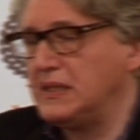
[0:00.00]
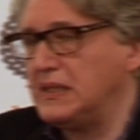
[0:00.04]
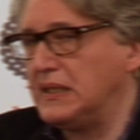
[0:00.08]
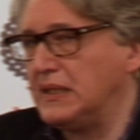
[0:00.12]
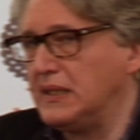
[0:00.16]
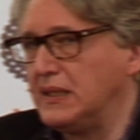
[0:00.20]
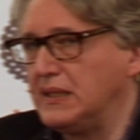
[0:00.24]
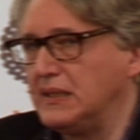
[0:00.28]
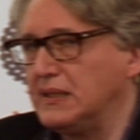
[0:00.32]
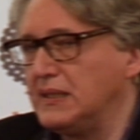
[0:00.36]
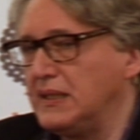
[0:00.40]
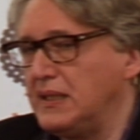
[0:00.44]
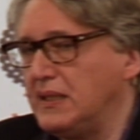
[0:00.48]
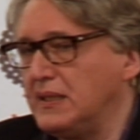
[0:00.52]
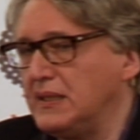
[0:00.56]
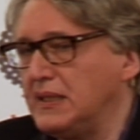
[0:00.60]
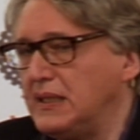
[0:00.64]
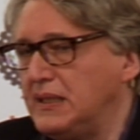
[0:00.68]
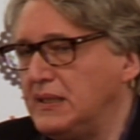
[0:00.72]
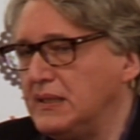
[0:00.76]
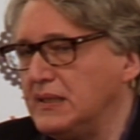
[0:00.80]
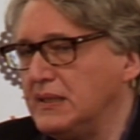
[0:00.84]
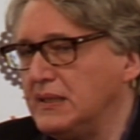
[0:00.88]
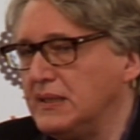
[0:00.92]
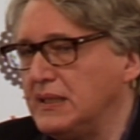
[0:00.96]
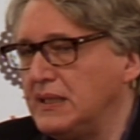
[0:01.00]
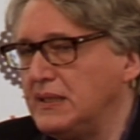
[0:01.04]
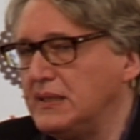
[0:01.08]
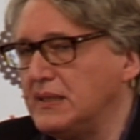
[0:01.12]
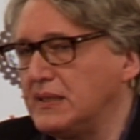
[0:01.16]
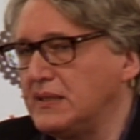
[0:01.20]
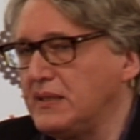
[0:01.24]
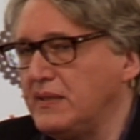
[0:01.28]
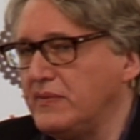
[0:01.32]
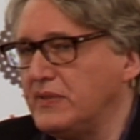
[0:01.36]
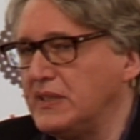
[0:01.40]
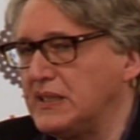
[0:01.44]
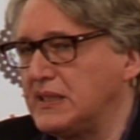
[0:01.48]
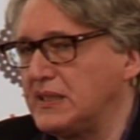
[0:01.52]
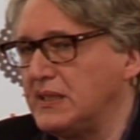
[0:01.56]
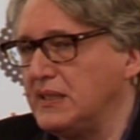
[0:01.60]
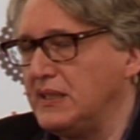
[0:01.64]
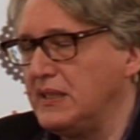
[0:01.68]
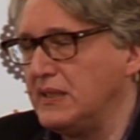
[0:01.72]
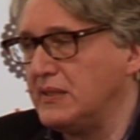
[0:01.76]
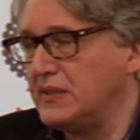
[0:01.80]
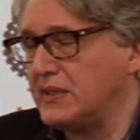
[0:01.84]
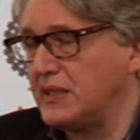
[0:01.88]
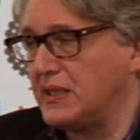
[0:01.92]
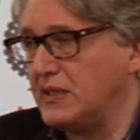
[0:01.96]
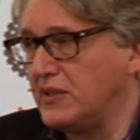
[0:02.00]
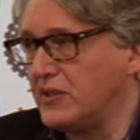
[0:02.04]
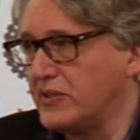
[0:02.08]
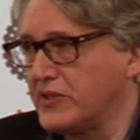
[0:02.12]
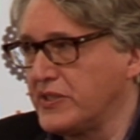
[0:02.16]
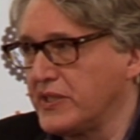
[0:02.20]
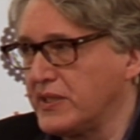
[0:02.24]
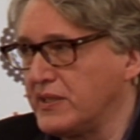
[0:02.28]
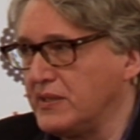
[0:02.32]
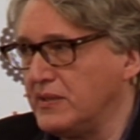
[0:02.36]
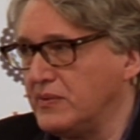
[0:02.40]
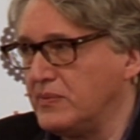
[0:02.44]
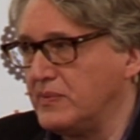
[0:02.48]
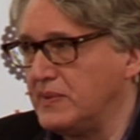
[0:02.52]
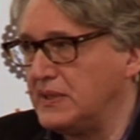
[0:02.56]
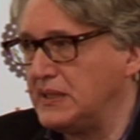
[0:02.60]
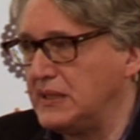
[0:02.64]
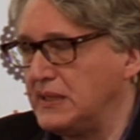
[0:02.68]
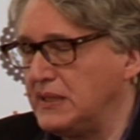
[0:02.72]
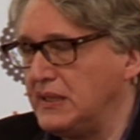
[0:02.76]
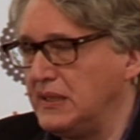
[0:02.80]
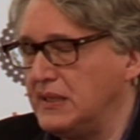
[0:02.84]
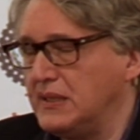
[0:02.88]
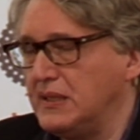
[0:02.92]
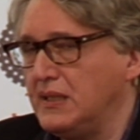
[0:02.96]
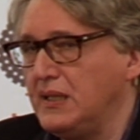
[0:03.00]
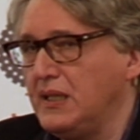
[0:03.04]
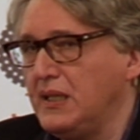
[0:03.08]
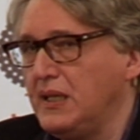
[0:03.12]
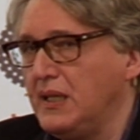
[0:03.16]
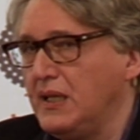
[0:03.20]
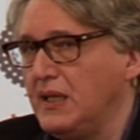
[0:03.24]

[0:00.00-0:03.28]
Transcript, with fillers: let us even say ontological one. Yeah,